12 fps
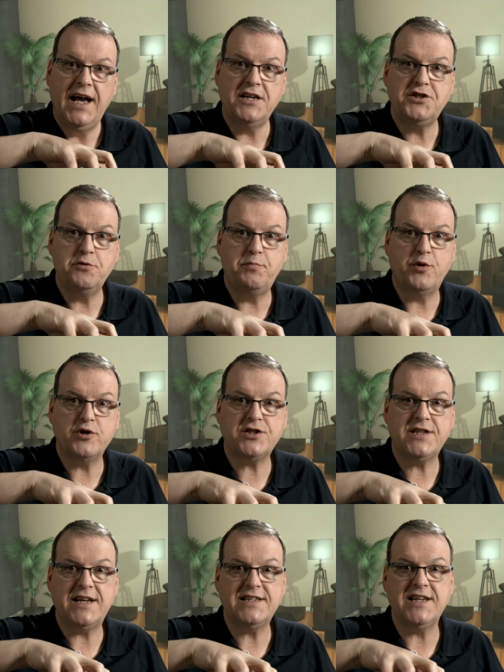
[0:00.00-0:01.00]
as you push
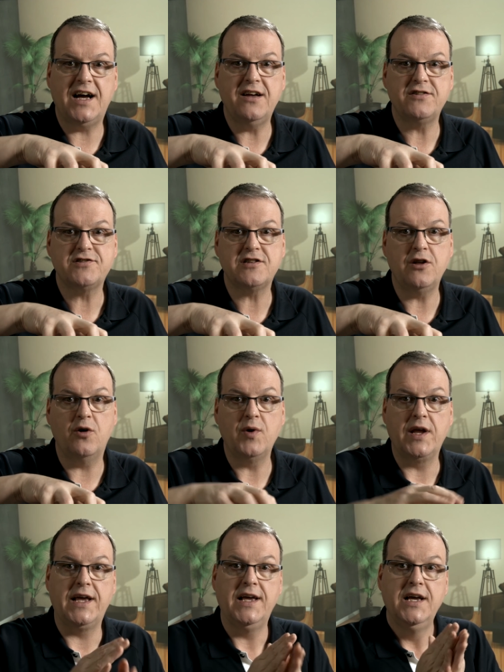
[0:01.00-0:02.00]
that dial
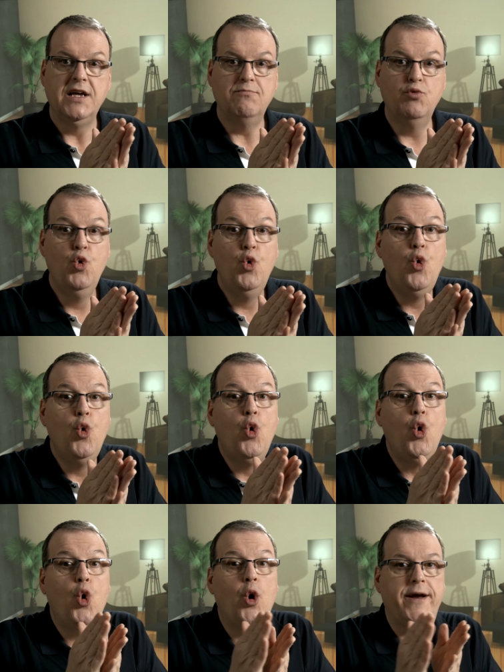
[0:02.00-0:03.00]
slowly,
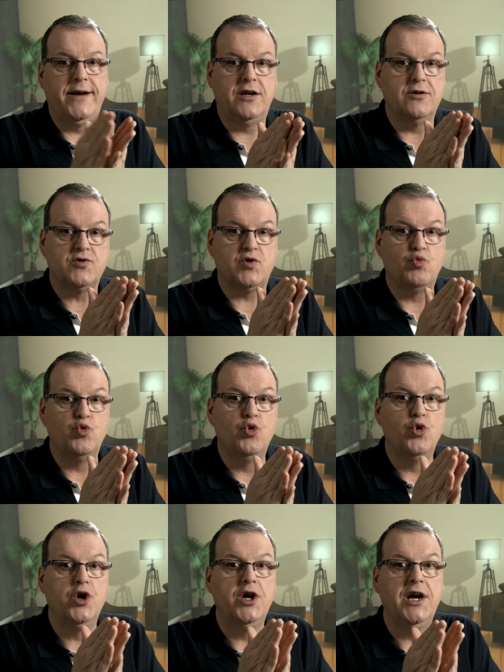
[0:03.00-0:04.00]
it goes
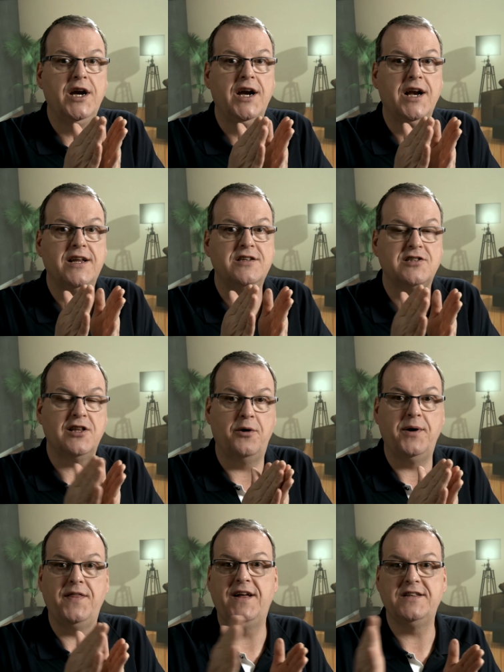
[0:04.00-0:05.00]
really
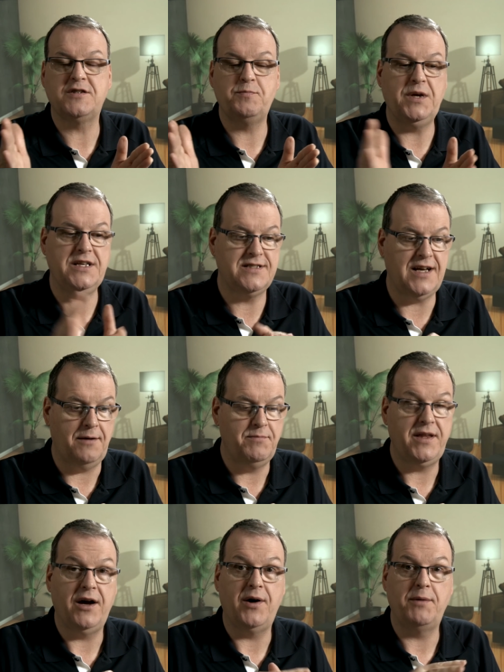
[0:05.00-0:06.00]
slow and then speeds up.
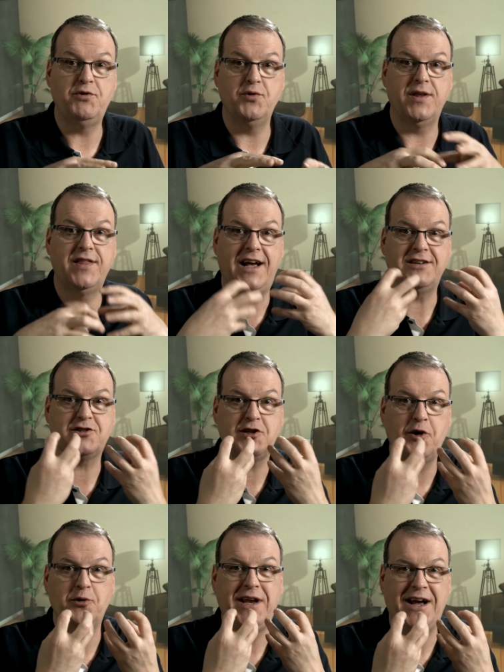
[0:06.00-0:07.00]
Now I'm doing that
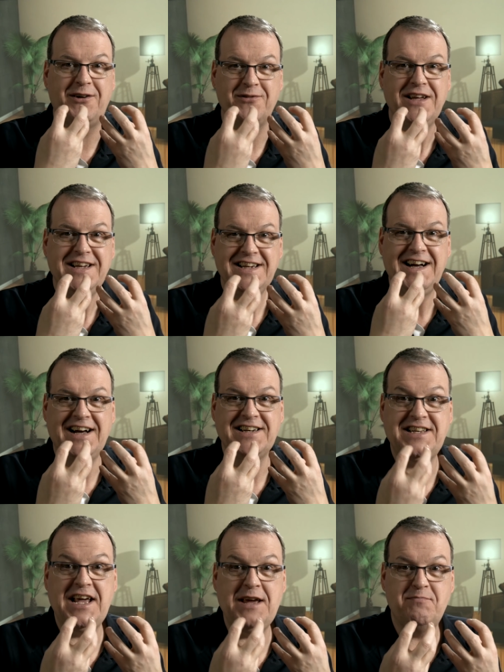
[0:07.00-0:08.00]
slow down uh,
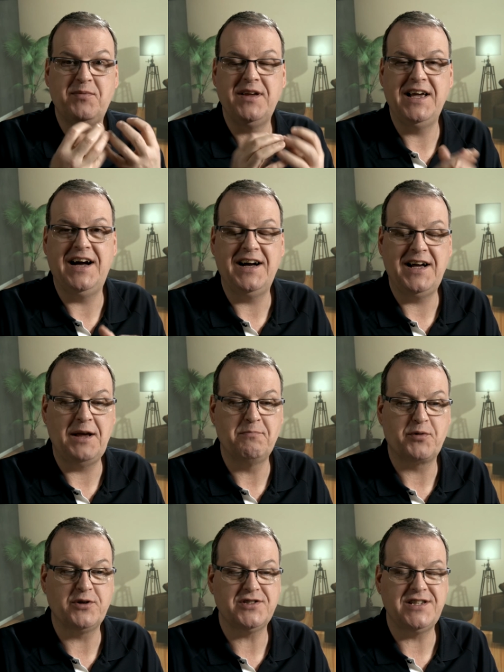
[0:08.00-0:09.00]
tape uh,
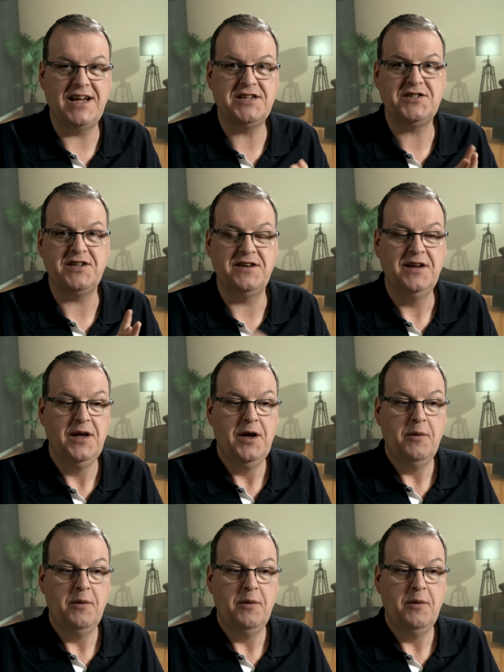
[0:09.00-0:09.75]
impersonation